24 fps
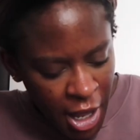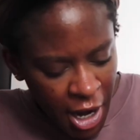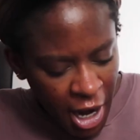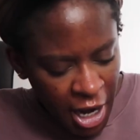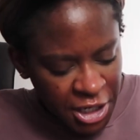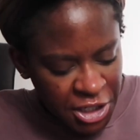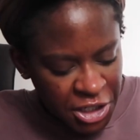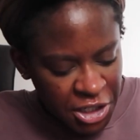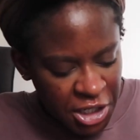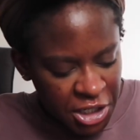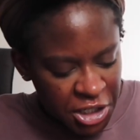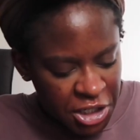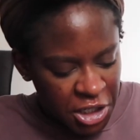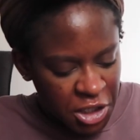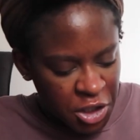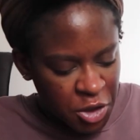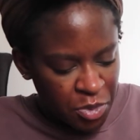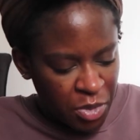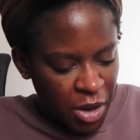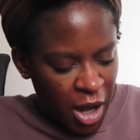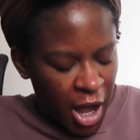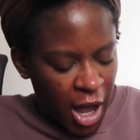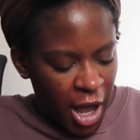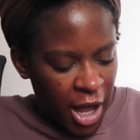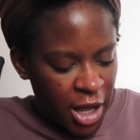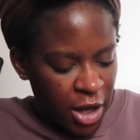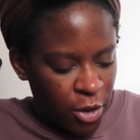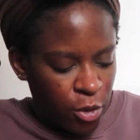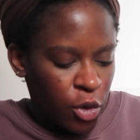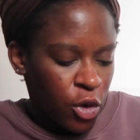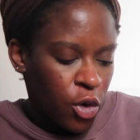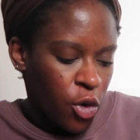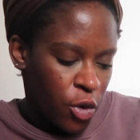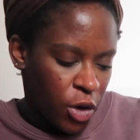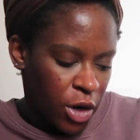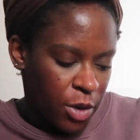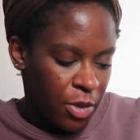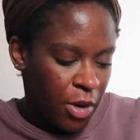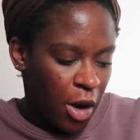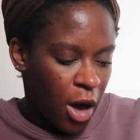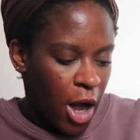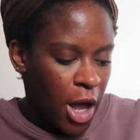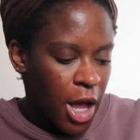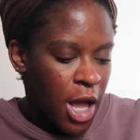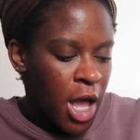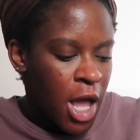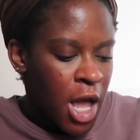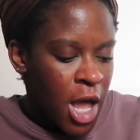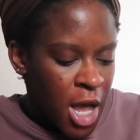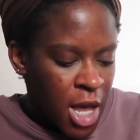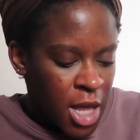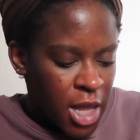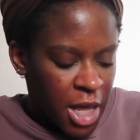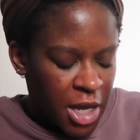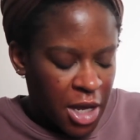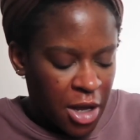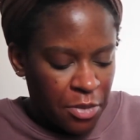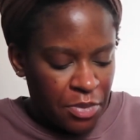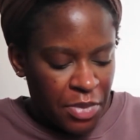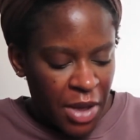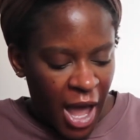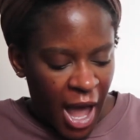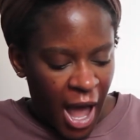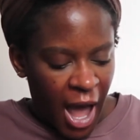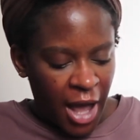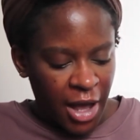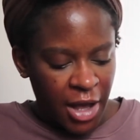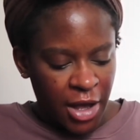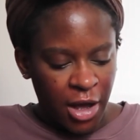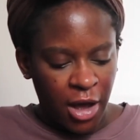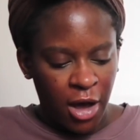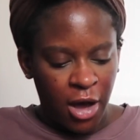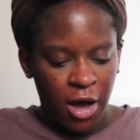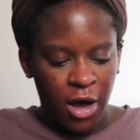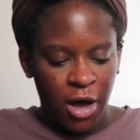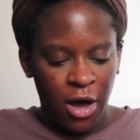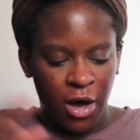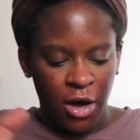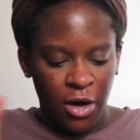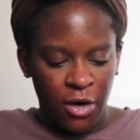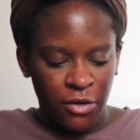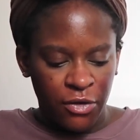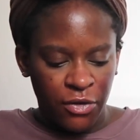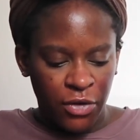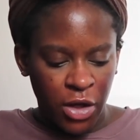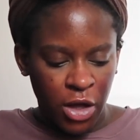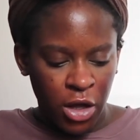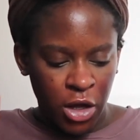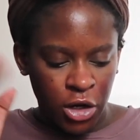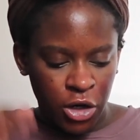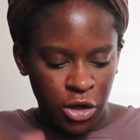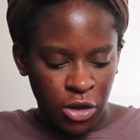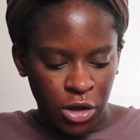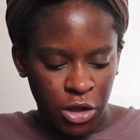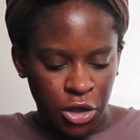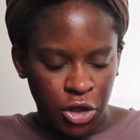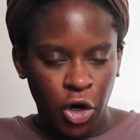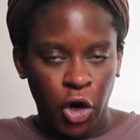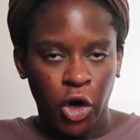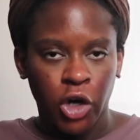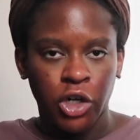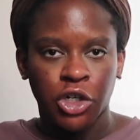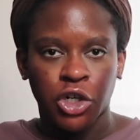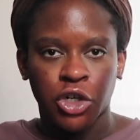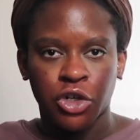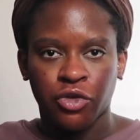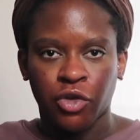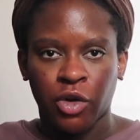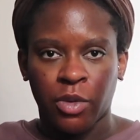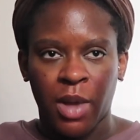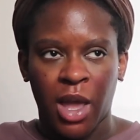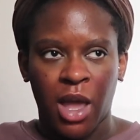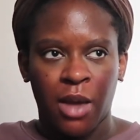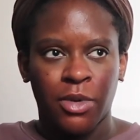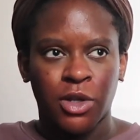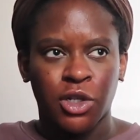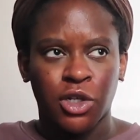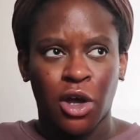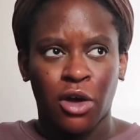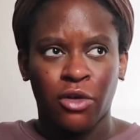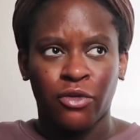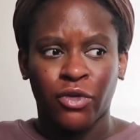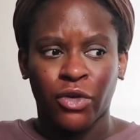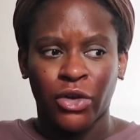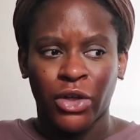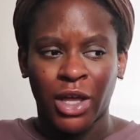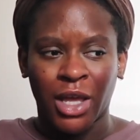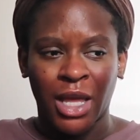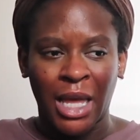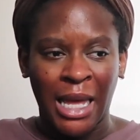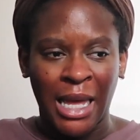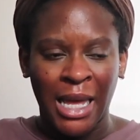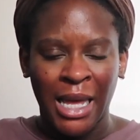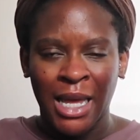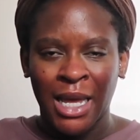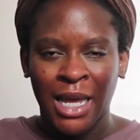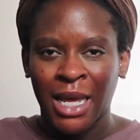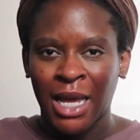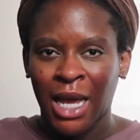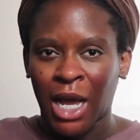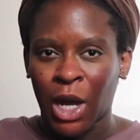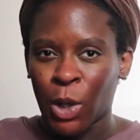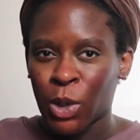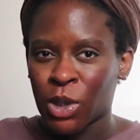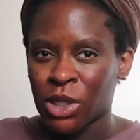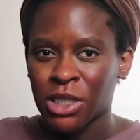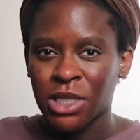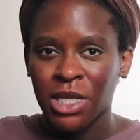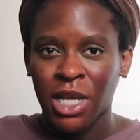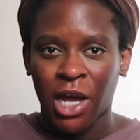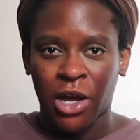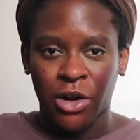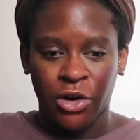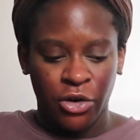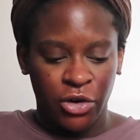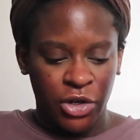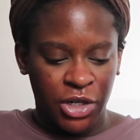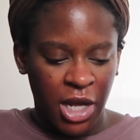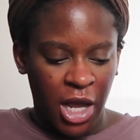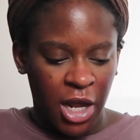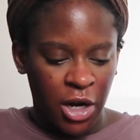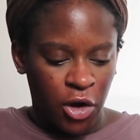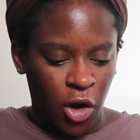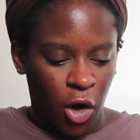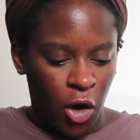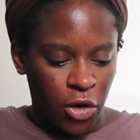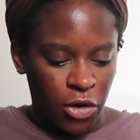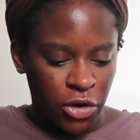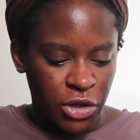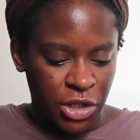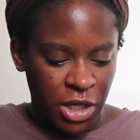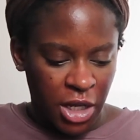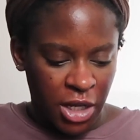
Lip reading: And I did just buy, well, Corey bought like a pack of chargers from Amazon for like, I want to say under $10.